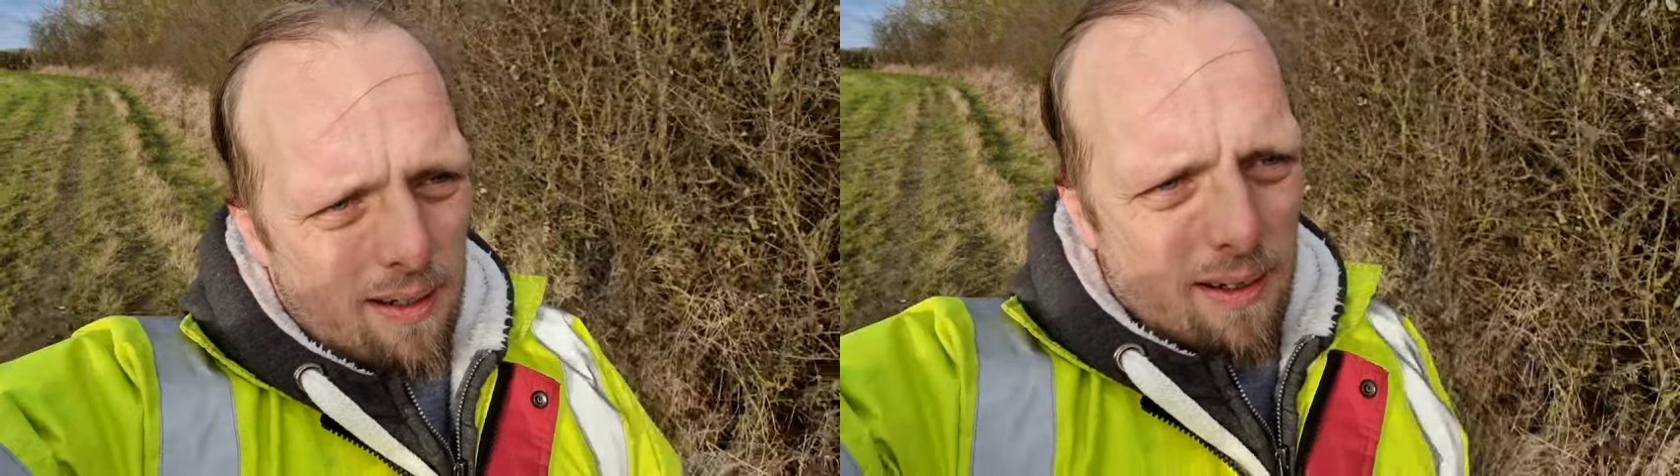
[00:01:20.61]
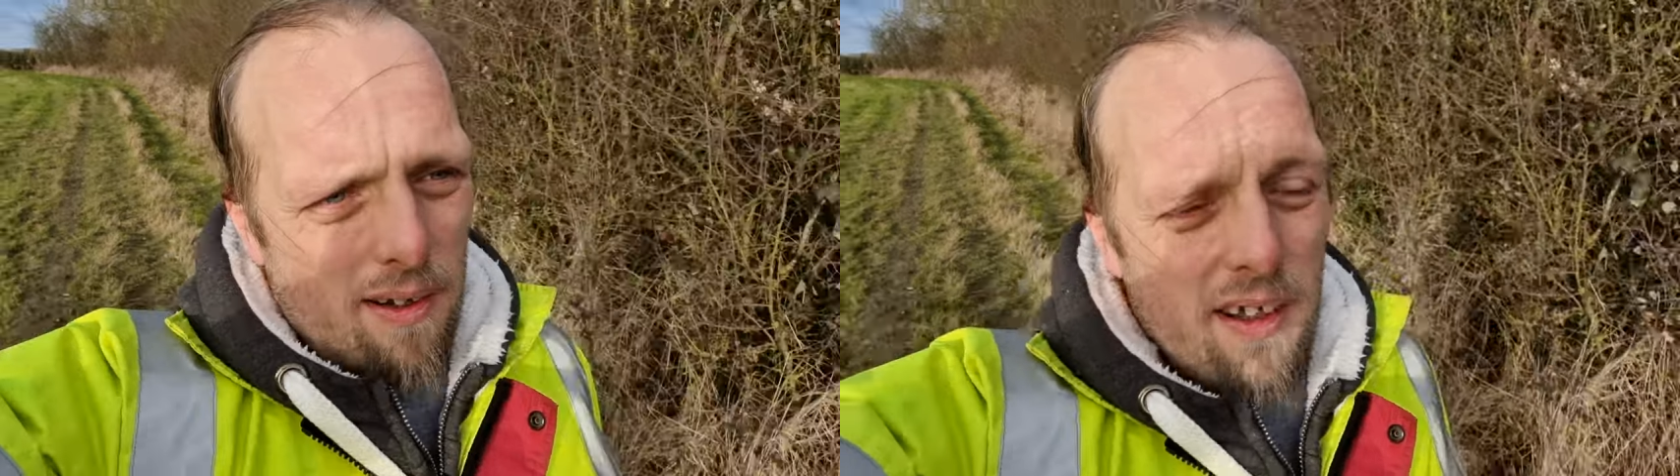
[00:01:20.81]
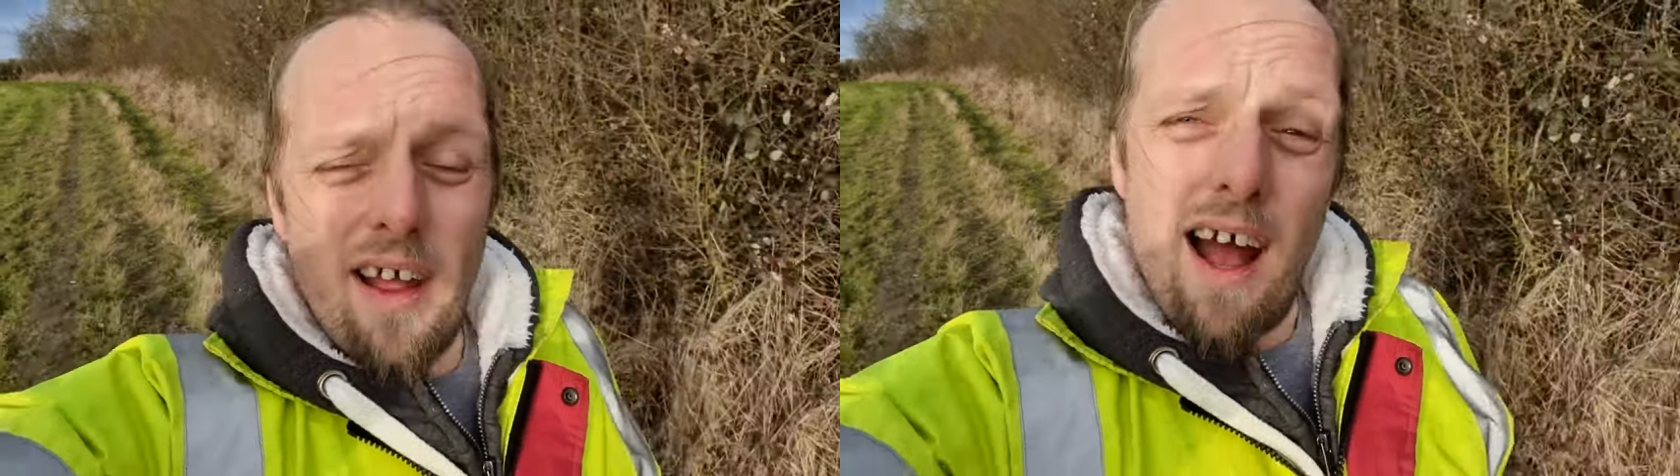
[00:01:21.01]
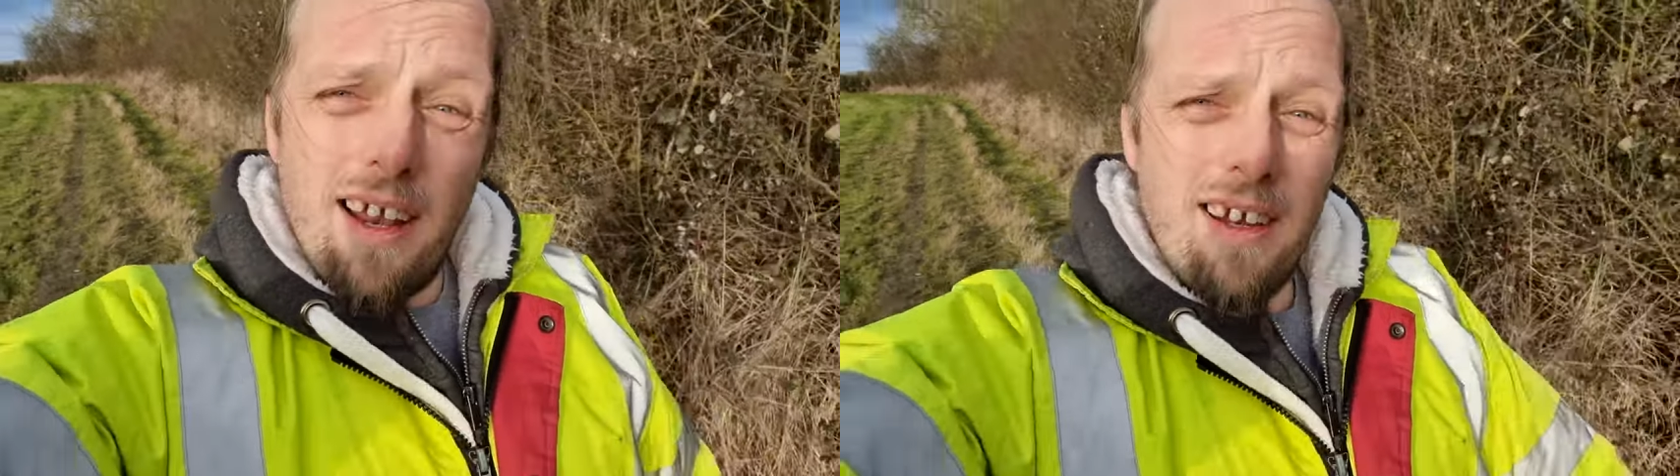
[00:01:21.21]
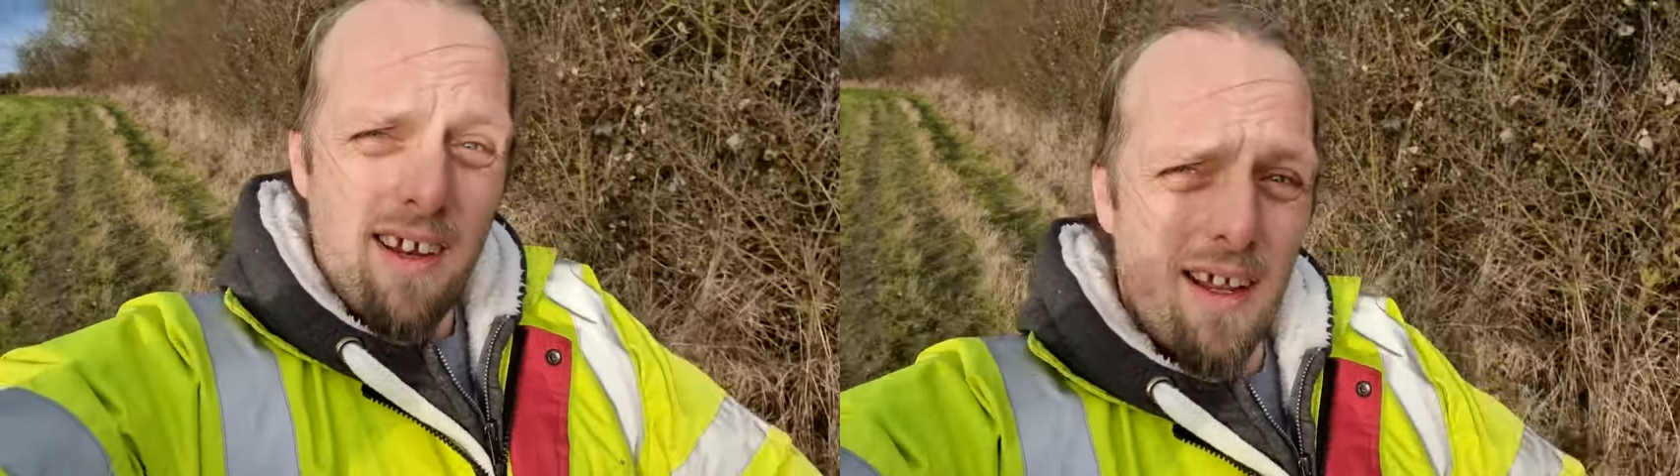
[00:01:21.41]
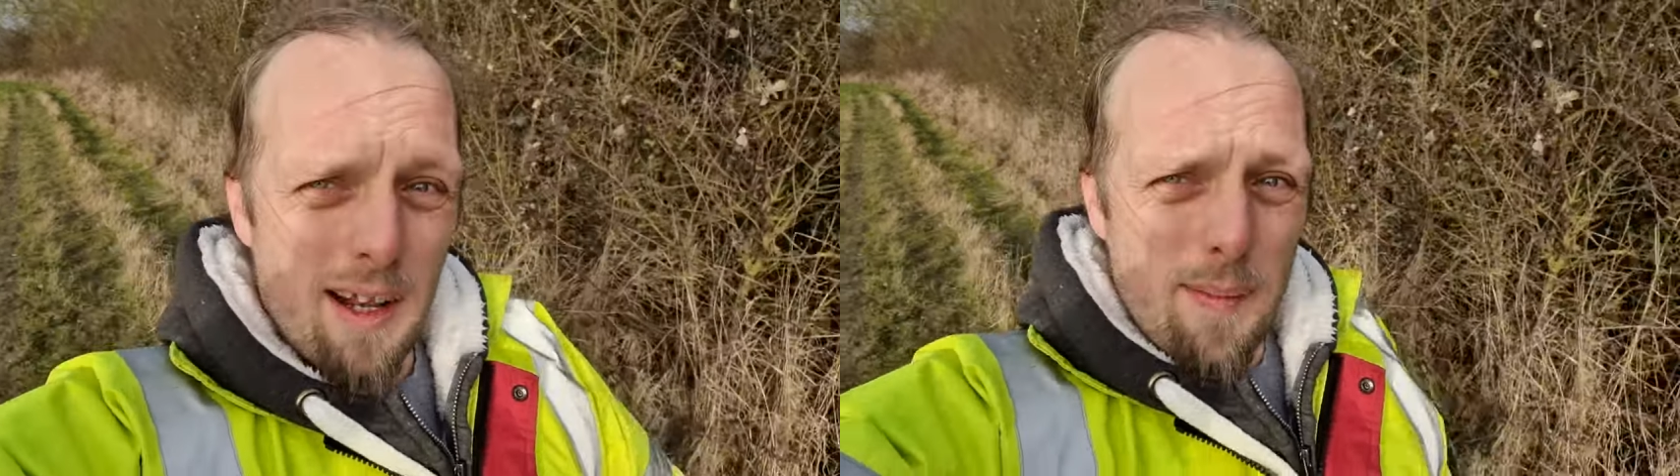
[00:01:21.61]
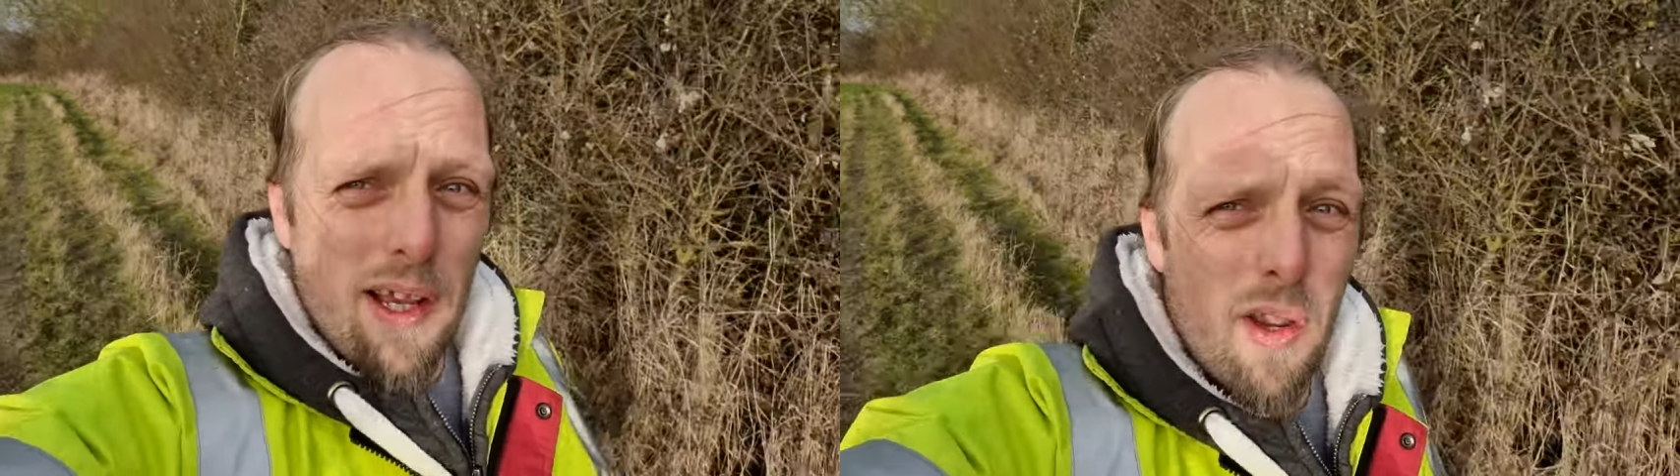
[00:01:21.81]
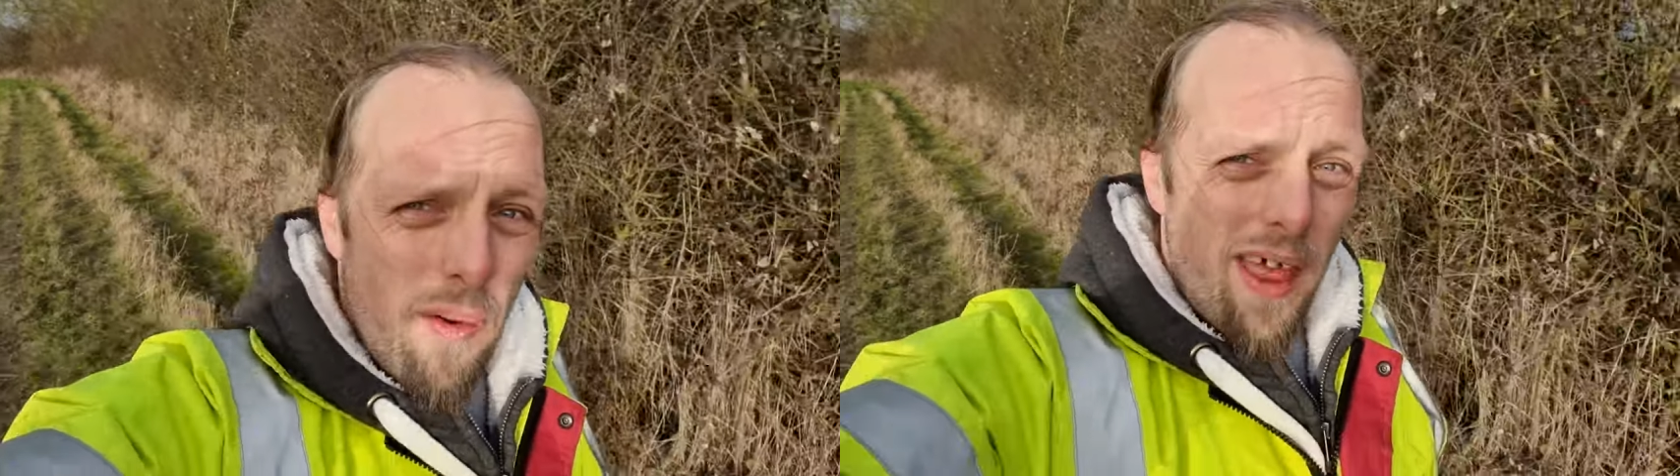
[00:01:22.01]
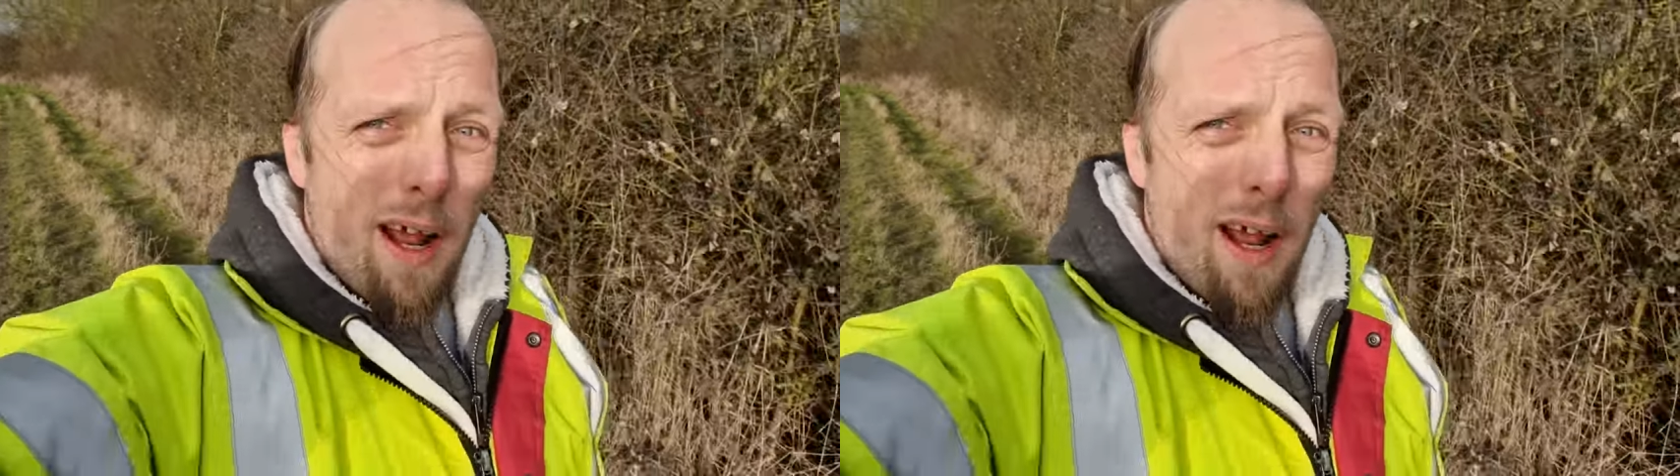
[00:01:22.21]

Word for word: On the other hand, it'll be a cool